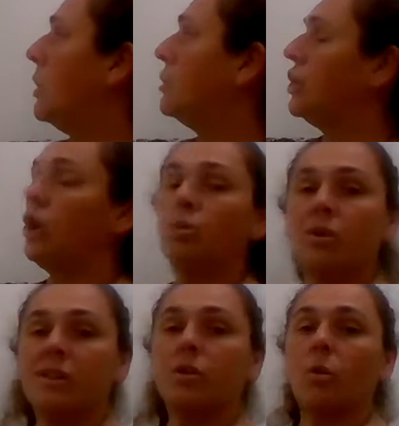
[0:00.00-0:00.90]
I want to know
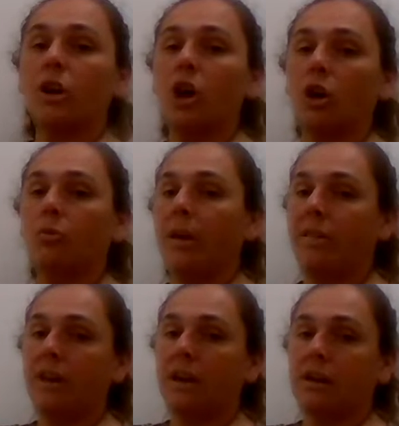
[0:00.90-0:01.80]
what's going on
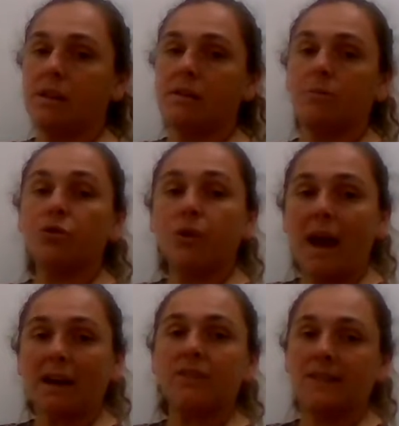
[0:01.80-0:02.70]
with it. It's a
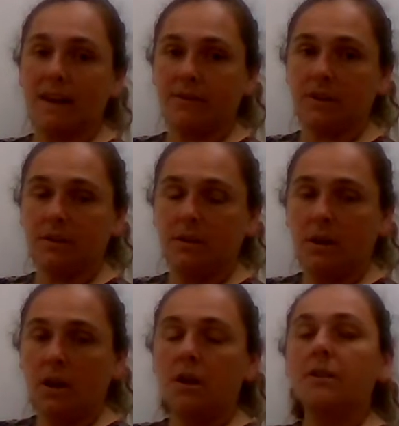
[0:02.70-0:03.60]
subtract 7.
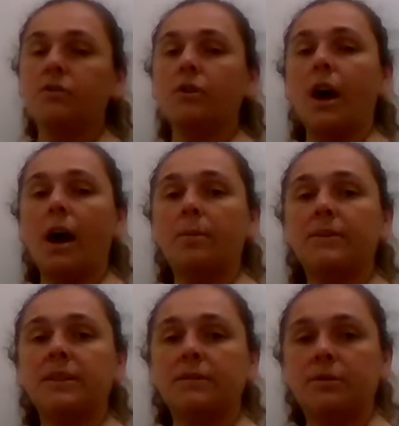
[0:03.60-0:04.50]
So the
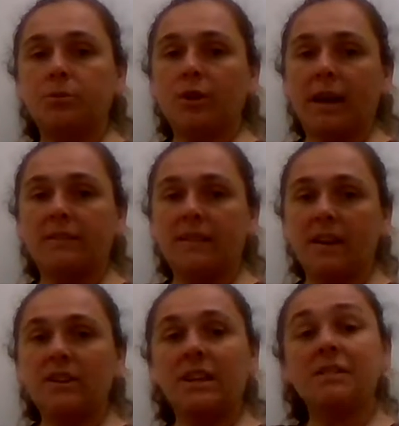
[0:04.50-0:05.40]
opposite of subtract
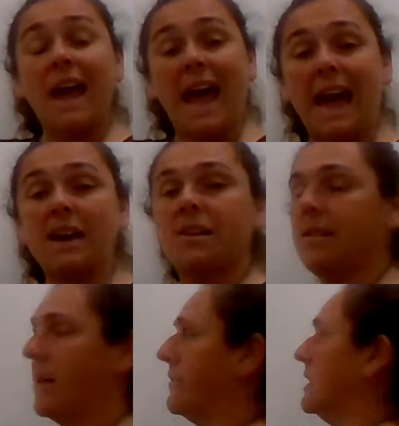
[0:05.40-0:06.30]
7 is add
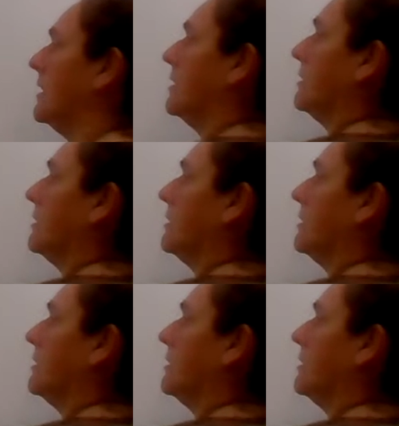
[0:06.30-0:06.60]
7.